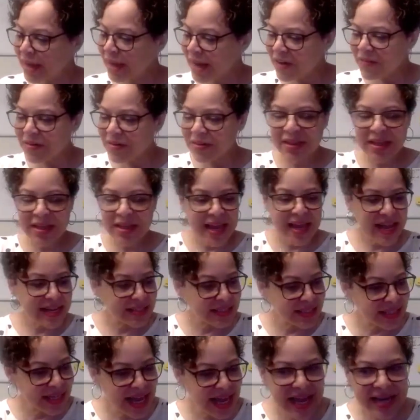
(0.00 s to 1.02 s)
Everything has
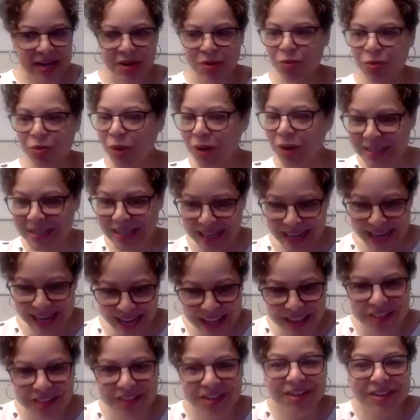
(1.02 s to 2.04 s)
to kind of work
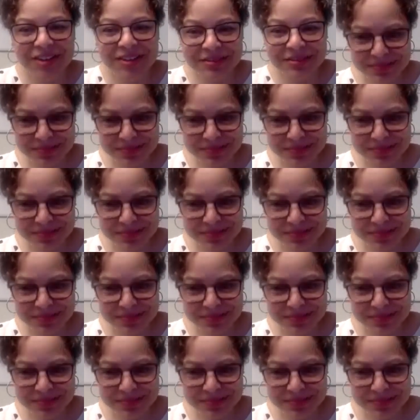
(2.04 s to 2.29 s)
together.